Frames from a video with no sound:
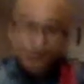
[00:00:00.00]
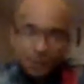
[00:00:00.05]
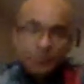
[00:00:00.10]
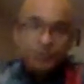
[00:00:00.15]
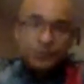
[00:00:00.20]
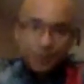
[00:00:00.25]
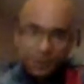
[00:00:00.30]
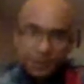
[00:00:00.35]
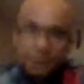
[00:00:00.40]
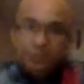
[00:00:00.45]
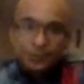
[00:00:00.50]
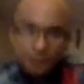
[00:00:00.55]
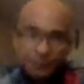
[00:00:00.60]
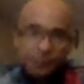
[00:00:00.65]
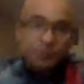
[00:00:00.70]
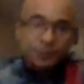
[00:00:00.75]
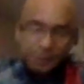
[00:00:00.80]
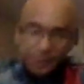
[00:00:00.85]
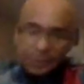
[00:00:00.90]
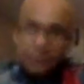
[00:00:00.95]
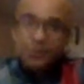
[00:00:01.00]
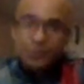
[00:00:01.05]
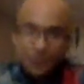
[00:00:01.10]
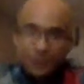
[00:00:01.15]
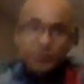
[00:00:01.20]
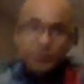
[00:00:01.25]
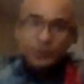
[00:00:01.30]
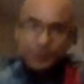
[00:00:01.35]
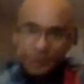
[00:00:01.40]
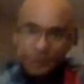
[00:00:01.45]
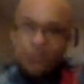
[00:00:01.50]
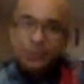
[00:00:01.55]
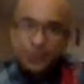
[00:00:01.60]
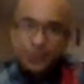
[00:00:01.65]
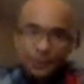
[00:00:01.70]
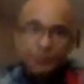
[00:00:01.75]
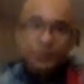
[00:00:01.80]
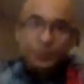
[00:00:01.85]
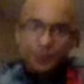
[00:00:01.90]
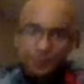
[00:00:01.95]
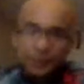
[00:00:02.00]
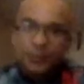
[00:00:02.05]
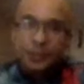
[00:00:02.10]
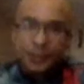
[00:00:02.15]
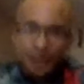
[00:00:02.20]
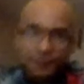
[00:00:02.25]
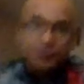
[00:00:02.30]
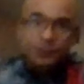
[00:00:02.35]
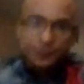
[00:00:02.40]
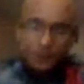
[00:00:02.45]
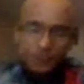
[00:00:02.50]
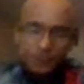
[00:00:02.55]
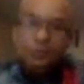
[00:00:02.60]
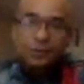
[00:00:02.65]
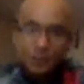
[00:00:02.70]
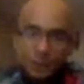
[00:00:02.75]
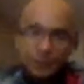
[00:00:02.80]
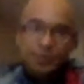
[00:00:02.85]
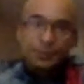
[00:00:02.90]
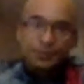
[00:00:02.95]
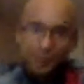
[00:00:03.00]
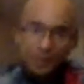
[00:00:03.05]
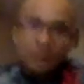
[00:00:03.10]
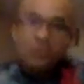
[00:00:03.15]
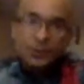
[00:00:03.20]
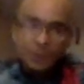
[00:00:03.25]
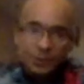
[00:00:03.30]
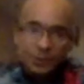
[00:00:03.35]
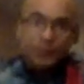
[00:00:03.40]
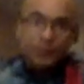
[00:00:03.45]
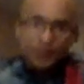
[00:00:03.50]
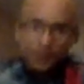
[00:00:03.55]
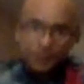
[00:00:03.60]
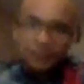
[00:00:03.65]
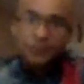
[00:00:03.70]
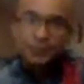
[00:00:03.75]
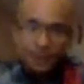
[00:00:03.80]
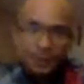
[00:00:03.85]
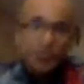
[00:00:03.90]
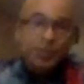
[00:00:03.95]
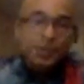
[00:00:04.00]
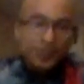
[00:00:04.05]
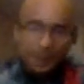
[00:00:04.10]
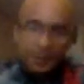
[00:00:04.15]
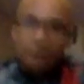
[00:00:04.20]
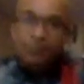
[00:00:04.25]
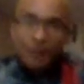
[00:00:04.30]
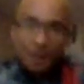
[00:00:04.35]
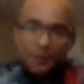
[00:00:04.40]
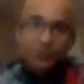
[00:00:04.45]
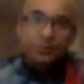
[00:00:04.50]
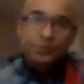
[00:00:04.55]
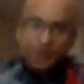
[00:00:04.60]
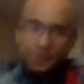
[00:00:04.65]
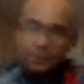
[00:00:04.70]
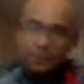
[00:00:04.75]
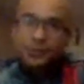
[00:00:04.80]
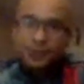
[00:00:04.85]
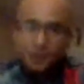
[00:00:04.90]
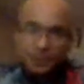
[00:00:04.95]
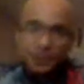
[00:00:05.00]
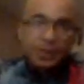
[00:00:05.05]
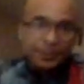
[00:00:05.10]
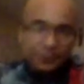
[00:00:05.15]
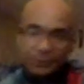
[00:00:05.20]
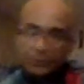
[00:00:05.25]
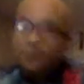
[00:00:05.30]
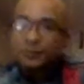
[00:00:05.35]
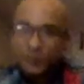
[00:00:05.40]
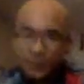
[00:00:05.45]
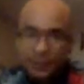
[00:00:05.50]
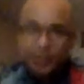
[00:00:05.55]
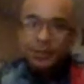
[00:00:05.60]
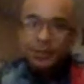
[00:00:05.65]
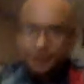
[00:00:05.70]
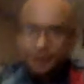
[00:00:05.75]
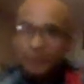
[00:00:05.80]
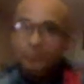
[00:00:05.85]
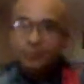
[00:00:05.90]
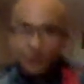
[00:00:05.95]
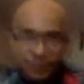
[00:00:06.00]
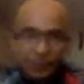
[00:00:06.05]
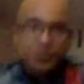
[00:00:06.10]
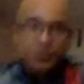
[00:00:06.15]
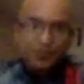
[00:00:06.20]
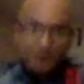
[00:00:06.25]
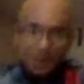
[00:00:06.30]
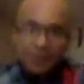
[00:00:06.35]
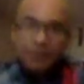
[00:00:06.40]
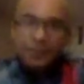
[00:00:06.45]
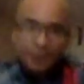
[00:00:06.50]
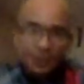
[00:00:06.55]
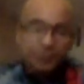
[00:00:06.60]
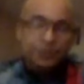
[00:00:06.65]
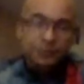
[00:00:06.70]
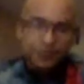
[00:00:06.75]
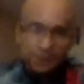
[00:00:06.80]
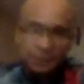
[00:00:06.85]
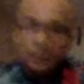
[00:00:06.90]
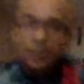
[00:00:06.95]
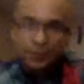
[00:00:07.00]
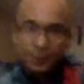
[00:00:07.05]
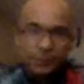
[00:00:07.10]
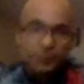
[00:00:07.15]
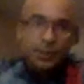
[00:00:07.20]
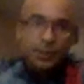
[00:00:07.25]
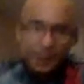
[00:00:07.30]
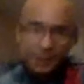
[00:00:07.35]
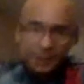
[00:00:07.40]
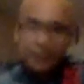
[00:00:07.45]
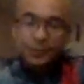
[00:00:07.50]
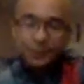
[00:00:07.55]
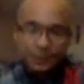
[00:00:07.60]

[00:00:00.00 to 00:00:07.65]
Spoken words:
green. This is what you would see in your mind. You see a mixture of all those that reflect, emit, yellow light,